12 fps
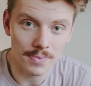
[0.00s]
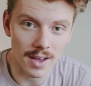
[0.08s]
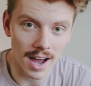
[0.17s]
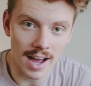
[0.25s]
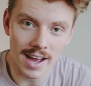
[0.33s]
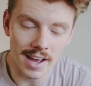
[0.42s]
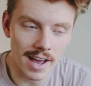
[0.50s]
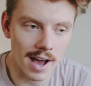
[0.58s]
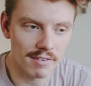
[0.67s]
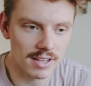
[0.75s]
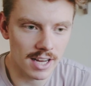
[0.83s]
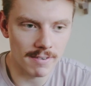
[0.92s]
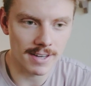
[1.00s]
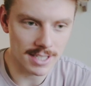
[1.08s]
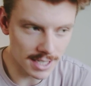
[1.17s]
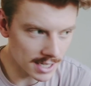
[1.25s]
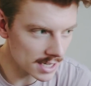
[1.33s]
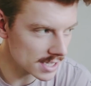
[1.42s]
I have a lot of
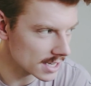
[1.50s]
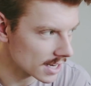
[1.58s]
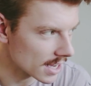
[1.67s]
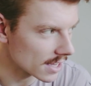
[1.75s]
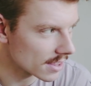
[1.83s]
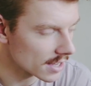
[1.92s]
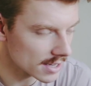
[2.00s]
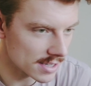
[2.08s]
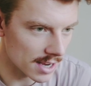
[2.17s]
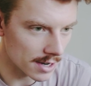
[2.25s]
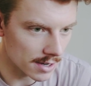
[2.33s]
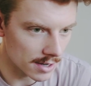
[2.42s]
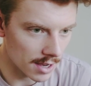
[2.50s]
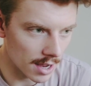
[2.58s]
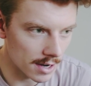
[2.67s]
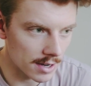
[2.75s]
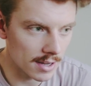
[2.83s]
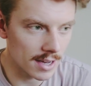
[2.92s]
ideas and like things I'd
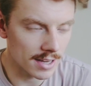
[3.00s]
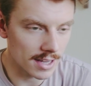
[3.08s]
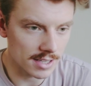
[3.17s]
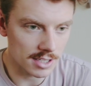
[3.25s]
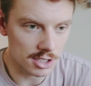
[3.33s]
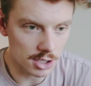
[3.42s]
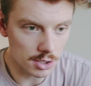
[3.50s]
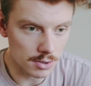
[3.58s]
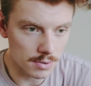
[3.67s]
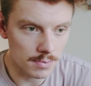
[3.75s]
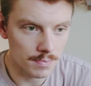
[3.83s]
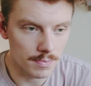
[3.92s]
like to do,